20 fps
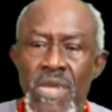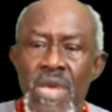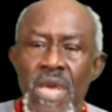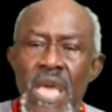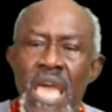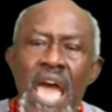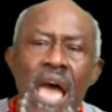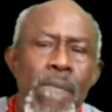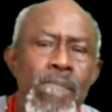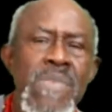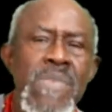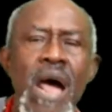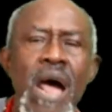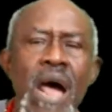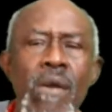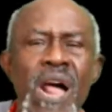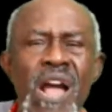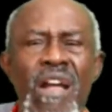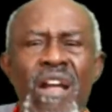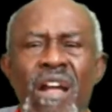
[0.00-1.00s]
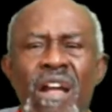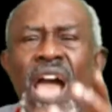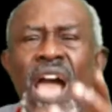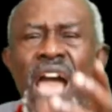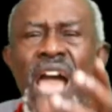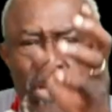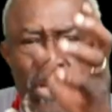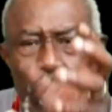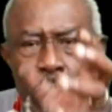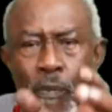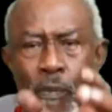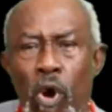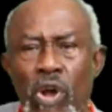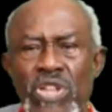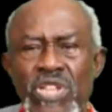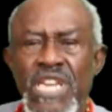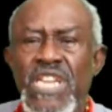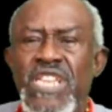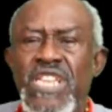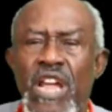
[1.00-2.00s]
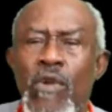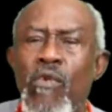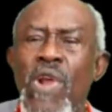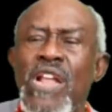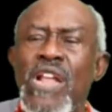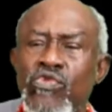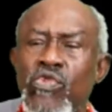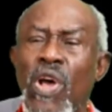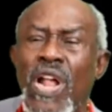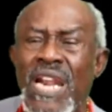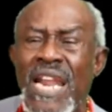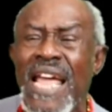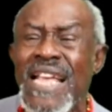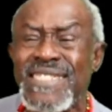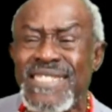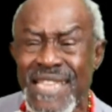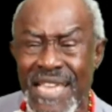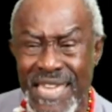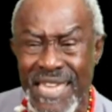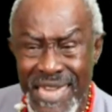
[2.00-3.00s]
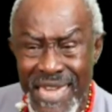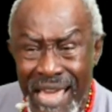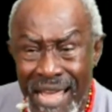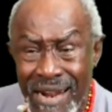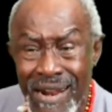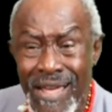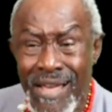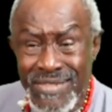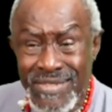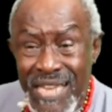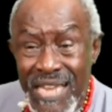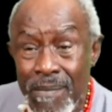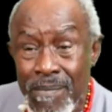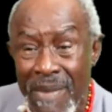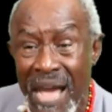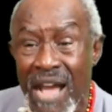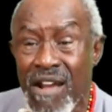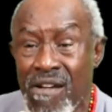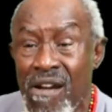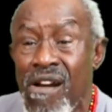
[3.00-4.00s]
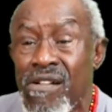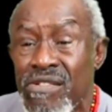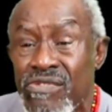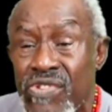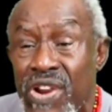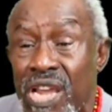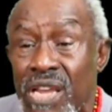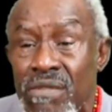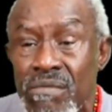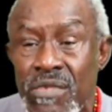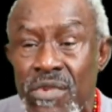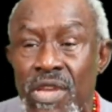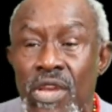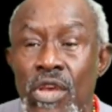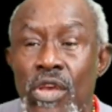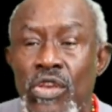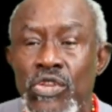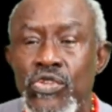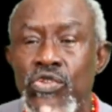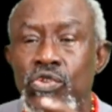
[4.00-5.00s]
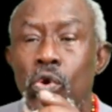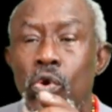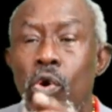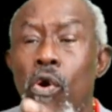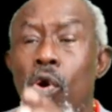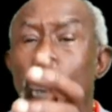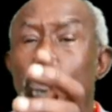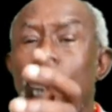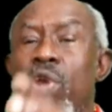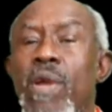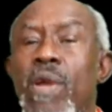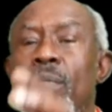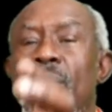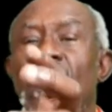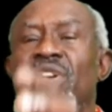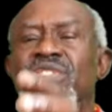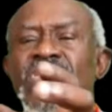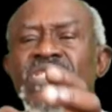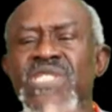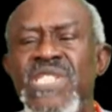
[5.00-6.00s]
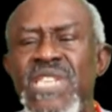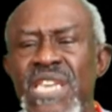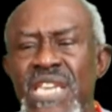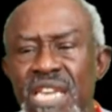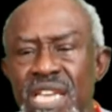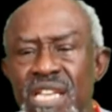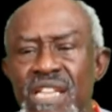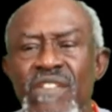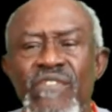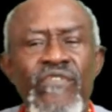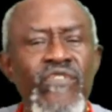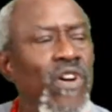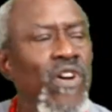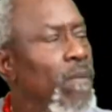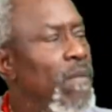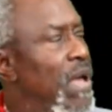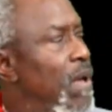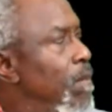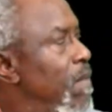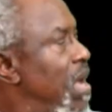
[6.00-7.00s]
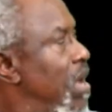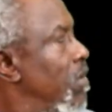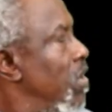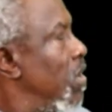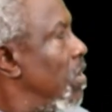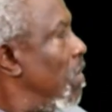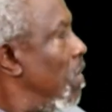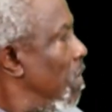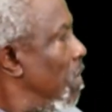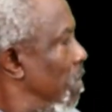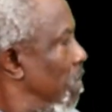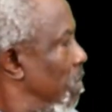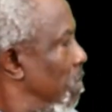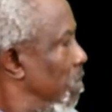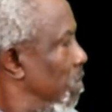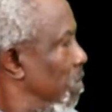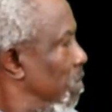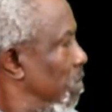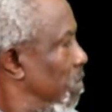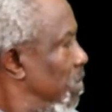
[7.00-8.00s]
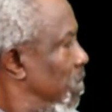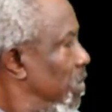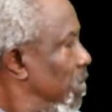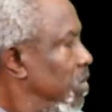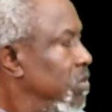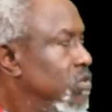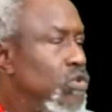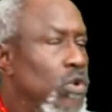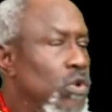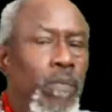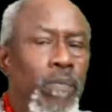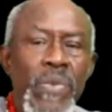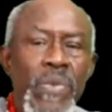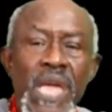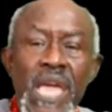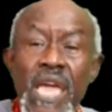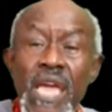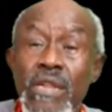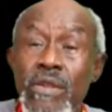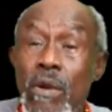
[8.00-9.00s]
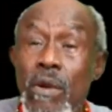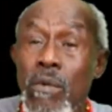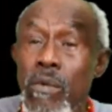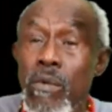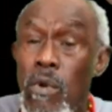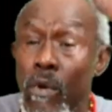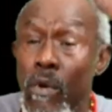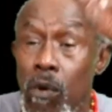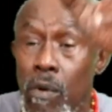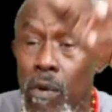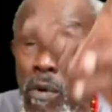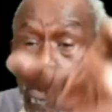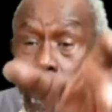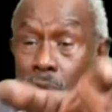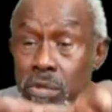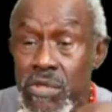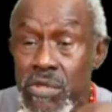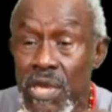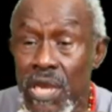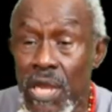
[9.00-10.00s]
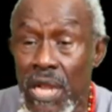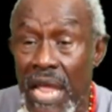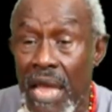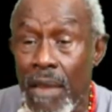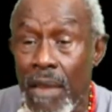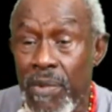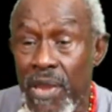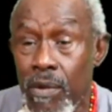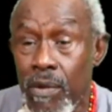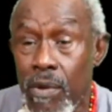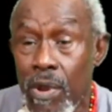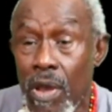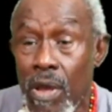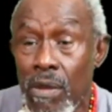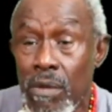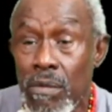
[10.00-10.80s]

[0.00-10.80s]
America is supporting the ritualistic killers in my country. So we must steal from America to pay the rogues in Liberia